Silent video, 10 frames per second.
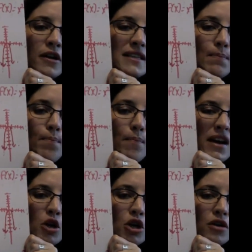is
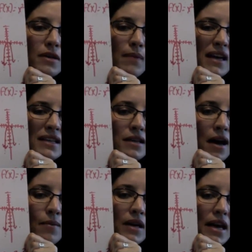bigger than my
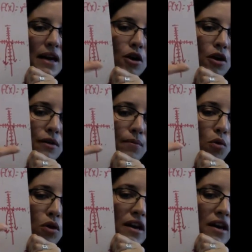denominator, the more